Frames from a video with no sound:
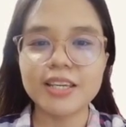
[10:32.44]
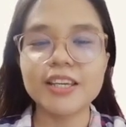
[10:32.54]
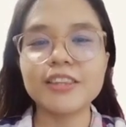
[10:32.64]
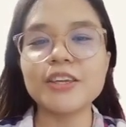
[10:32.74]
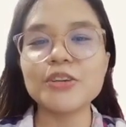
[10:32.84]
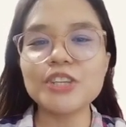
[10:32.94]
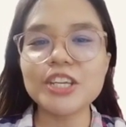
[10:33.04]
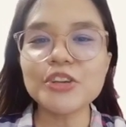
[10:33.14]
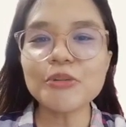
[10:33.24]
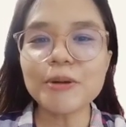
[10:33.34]
The
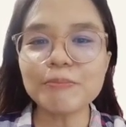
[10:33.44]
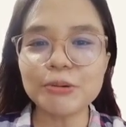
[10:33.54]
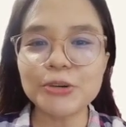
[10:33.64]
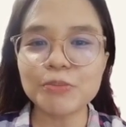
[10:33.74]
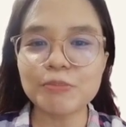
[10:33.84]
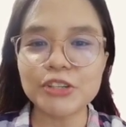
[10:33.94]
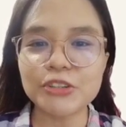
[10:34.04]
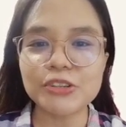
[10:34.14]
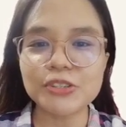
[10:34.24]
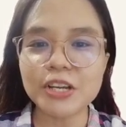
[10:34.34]
UNIDO approach
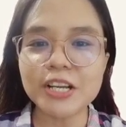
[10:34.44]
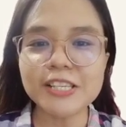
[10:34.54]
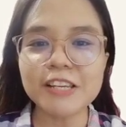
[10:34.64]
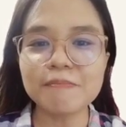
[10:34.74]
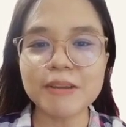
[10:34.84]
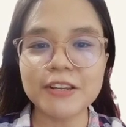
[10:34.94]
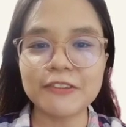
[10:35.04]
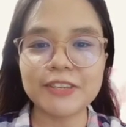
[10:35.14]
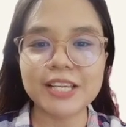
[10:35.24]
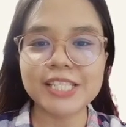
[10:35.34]
measures costs and
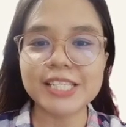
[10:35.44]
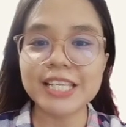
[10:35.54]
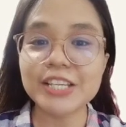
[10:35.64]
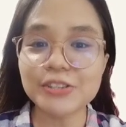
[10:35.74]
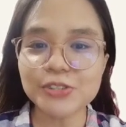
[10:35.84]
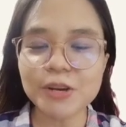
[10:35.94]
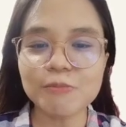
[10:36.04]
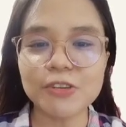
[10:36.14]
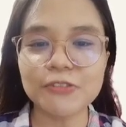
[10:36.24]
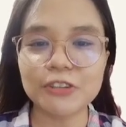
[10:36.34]
benefits in
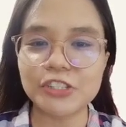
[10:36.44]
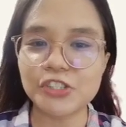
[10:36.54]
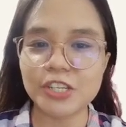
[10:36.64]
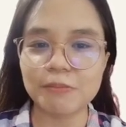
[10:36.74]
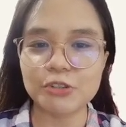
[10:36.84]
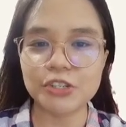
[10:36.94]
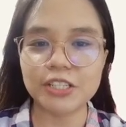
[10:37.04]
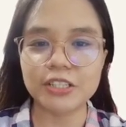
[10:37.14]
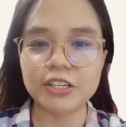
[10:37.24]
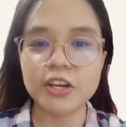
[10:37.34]
terms of
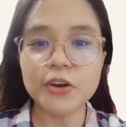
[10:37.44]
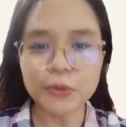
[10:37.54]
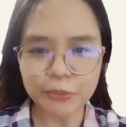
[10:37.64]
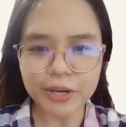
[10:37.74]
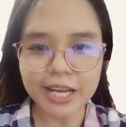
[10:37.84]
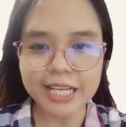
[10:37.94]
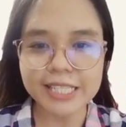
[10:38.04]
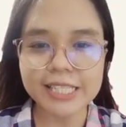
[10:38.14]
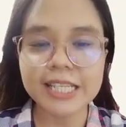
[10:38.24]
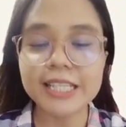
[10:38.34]
consumption,
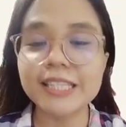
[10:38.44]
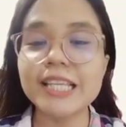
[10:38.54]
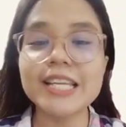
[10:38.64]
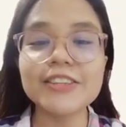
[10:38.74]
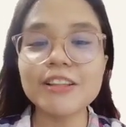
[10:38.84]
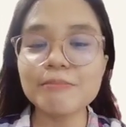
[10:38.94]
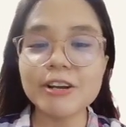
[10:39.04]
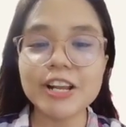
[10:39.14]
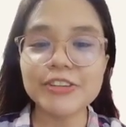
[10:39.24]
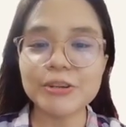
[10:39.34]
whereas the Little
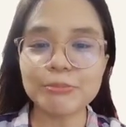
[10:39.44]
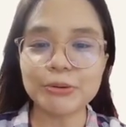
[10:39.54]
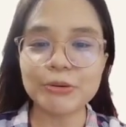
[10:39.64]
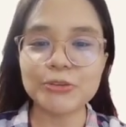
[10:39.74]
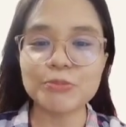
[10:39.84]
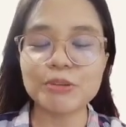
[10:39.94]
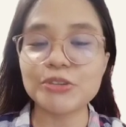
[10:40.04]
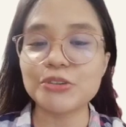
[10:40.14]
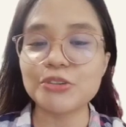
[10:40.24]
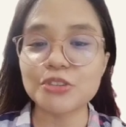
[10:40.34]
Mileage approach
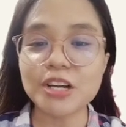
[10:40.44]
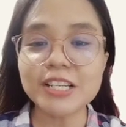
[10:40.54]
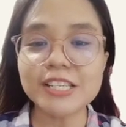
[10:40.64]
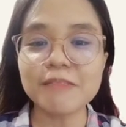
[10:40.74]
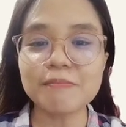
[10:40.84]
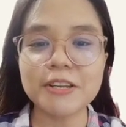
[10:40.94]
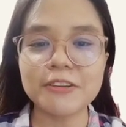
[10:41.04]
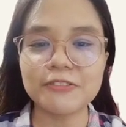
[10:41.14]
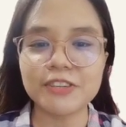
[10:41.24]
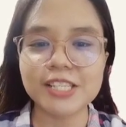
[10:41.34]
measures costs and
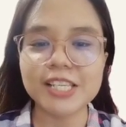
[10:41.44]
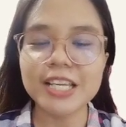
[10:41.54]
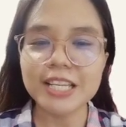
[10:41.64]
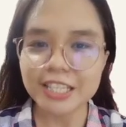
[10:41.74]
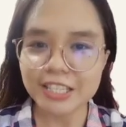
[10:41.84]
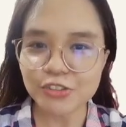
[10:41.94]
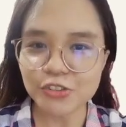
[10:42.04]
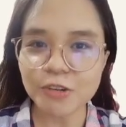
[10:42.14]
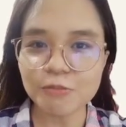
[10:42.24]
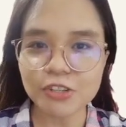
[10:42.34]
benefits in
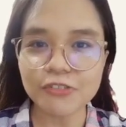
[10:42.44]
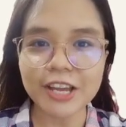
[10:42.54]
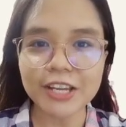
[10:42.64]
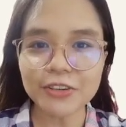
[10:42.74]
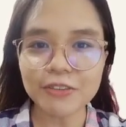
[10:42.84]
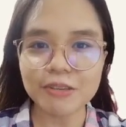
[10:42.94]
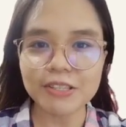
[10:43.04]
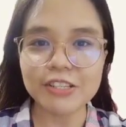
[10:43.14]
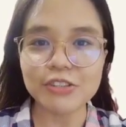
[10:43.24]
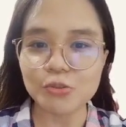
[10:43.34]
terms of
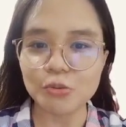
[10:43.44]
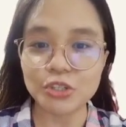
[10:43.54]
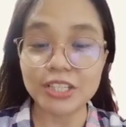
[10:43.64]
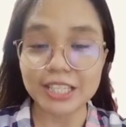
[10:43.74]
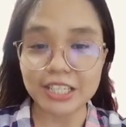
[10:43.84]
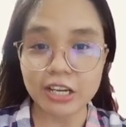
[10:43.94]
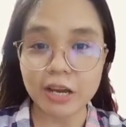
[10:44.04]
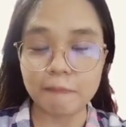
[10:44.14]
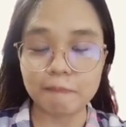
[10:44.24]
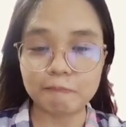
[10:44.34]
uncommitted social income.